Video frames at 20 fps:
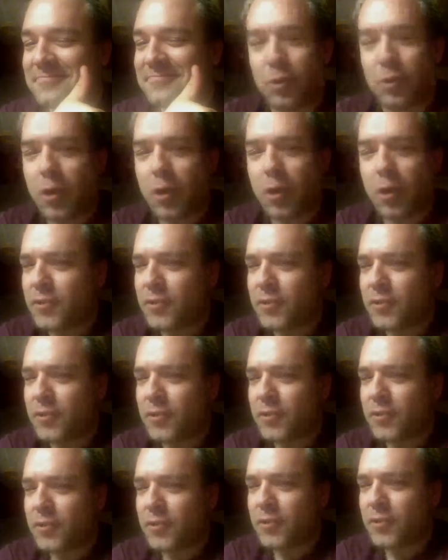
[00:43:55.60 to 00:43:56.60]
You know the show
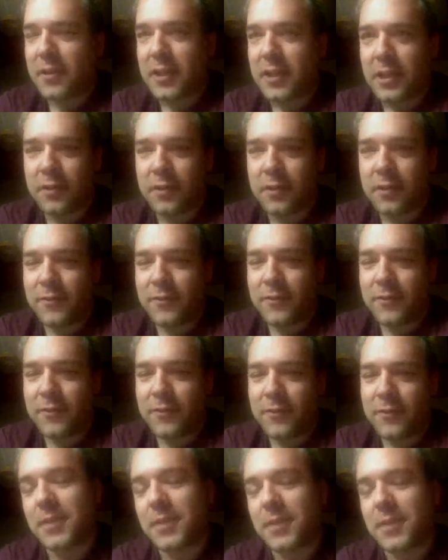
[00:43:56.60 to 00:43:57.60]
better than either of
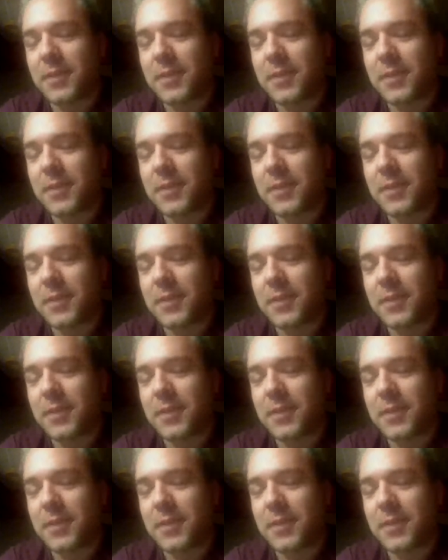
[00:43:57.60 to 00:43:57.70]
us, man.